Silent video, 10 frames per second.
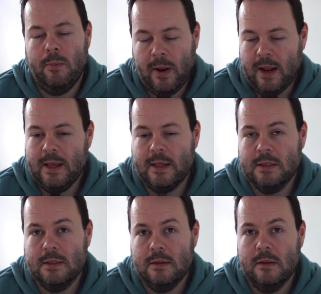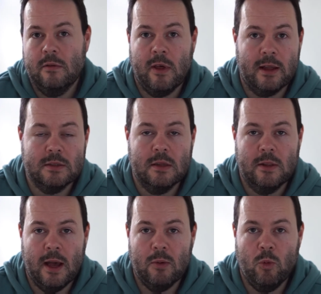plan is that
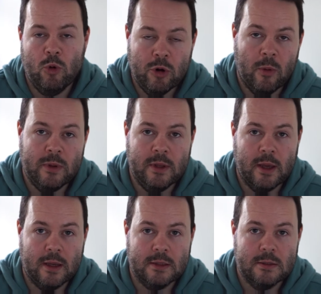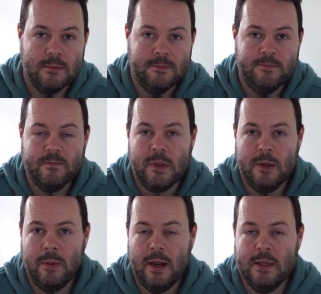that will not be the case.
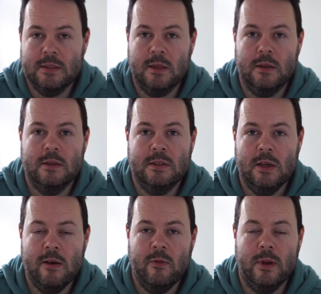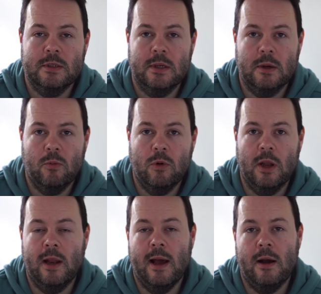The plan is that server meshing will
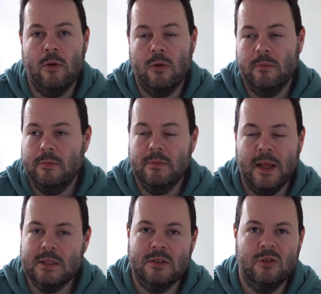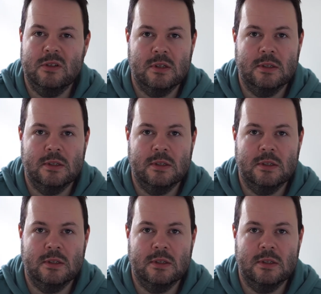allow, let's use this